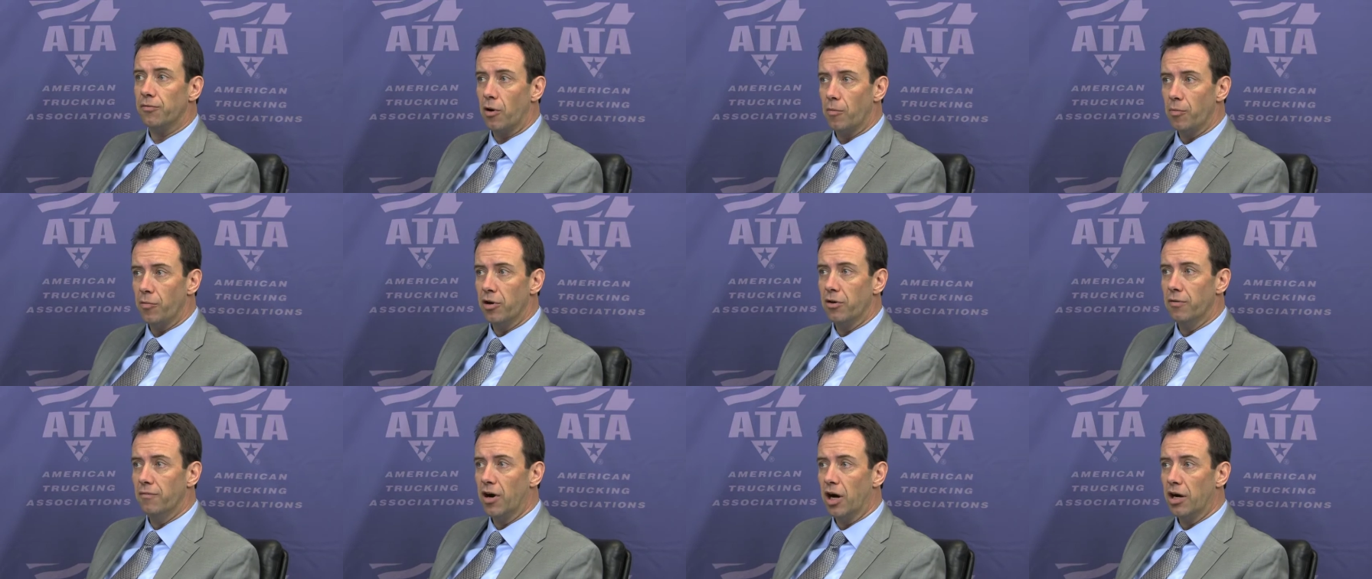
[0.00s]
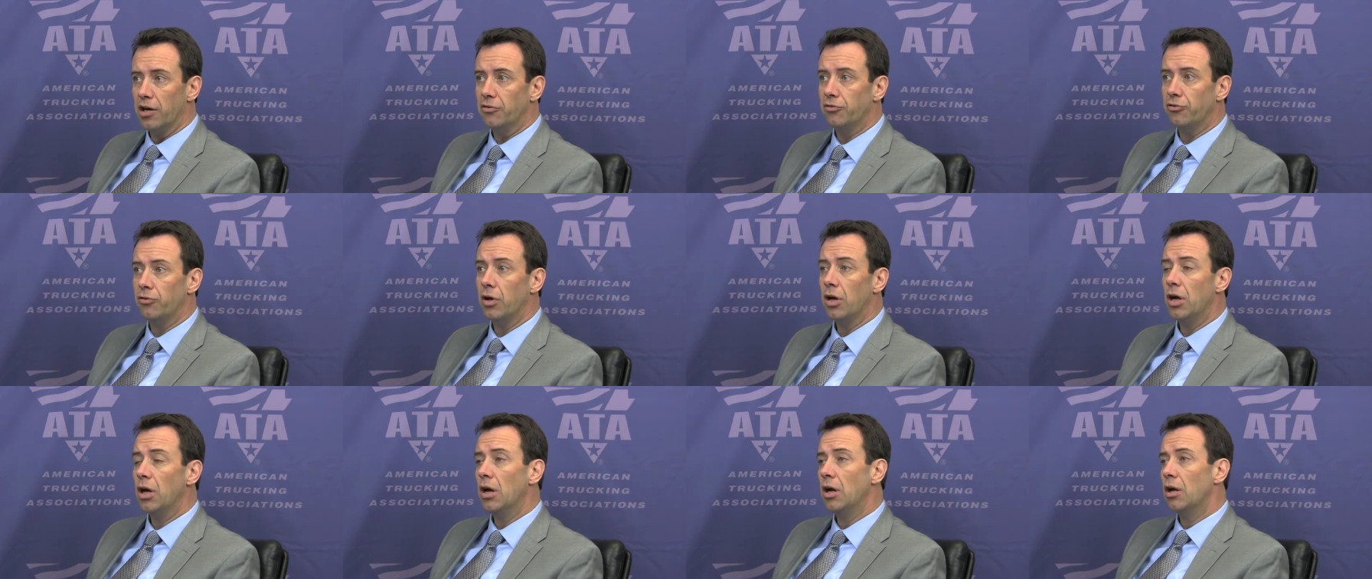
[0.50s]
from the
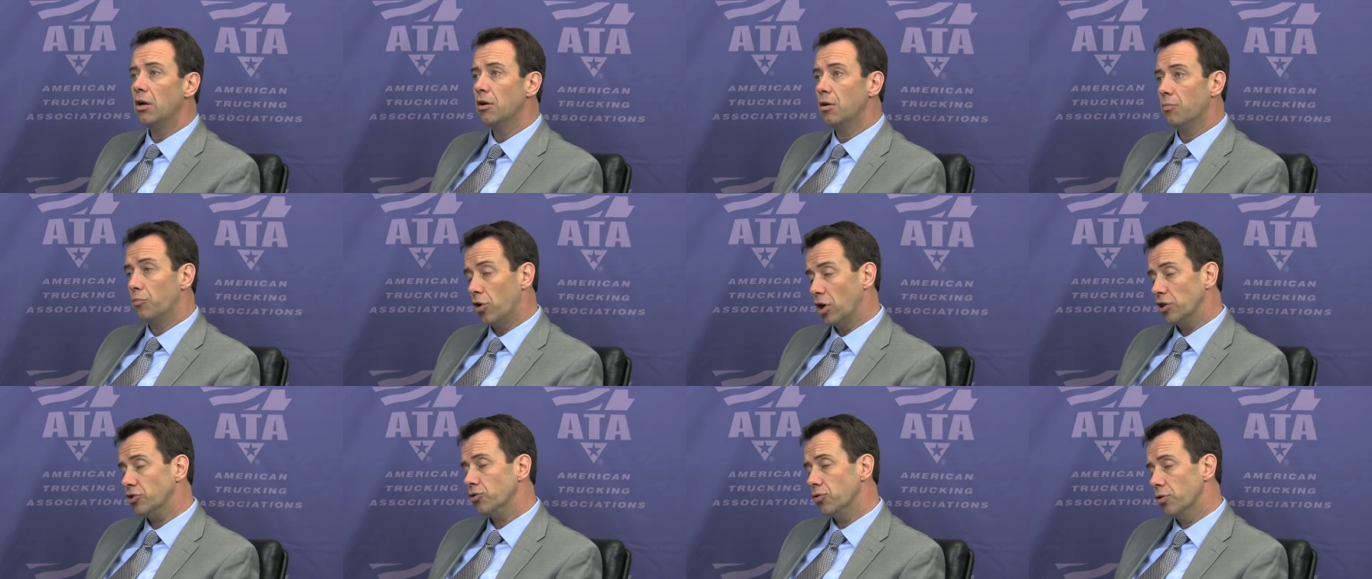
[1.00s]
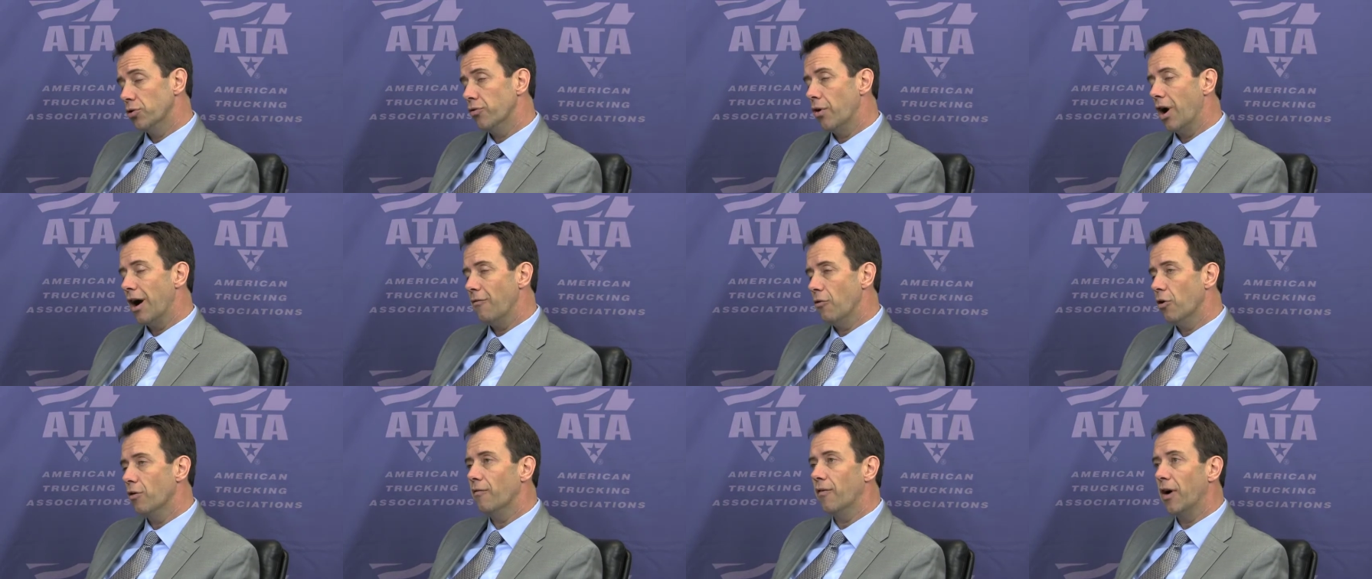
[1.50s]
device to pressure a
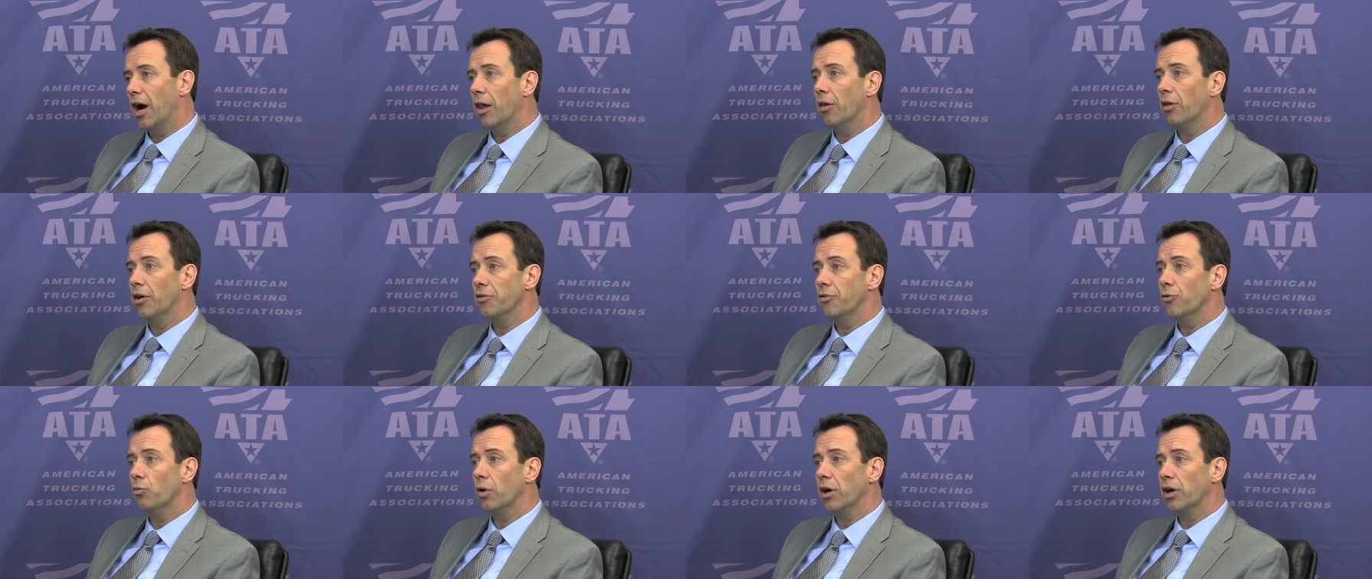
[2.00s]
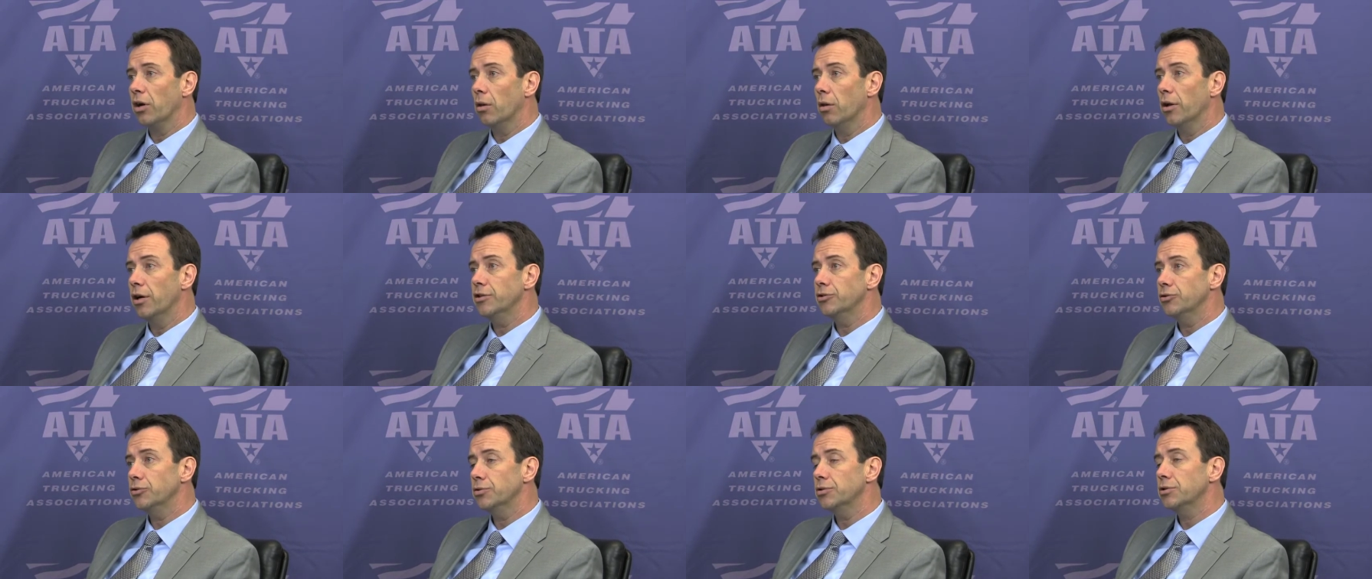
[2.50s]
driver to violate the
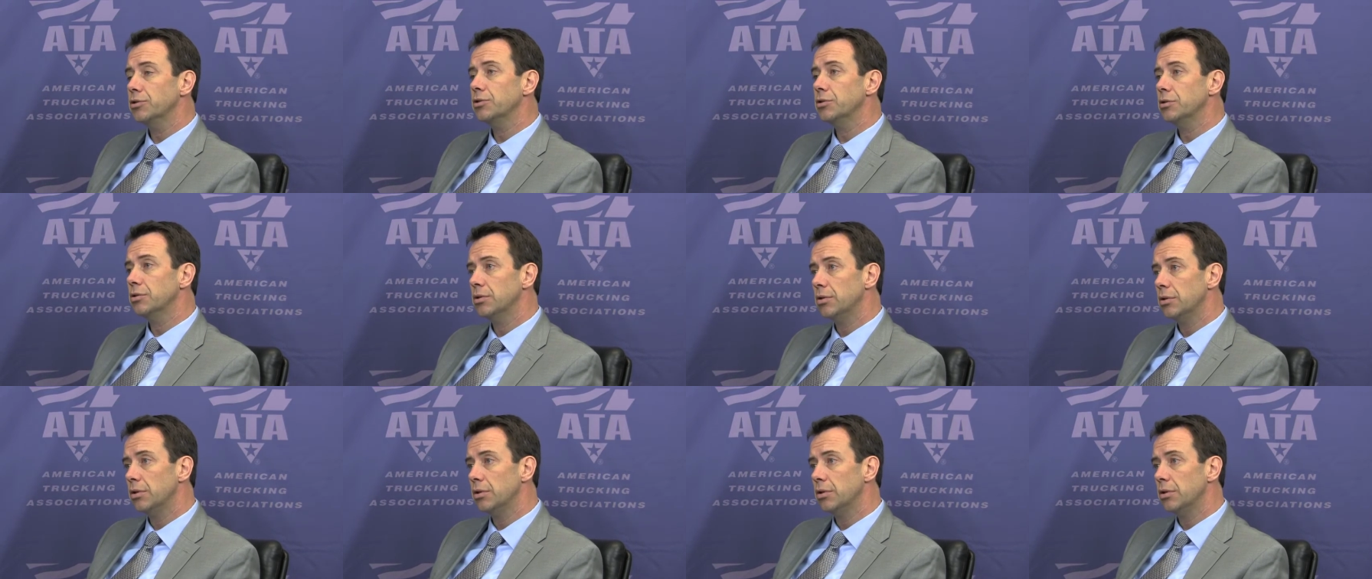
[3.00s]
regulations.